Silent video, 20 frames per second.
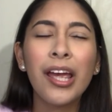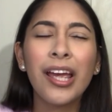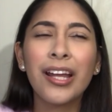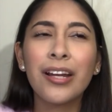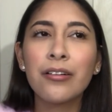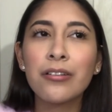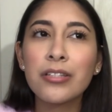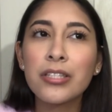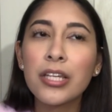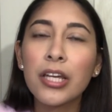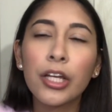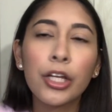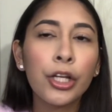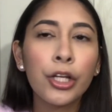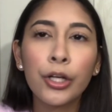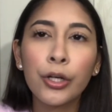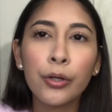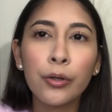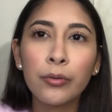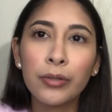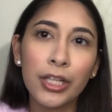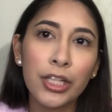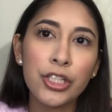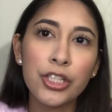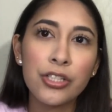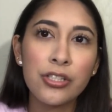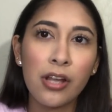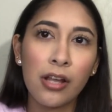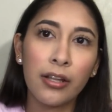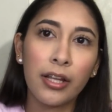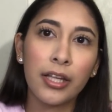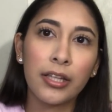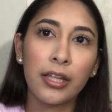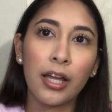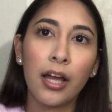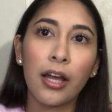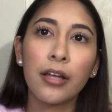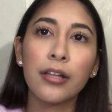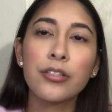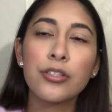And I was like, no, like, she's not like
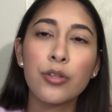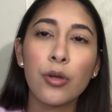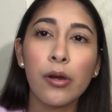that.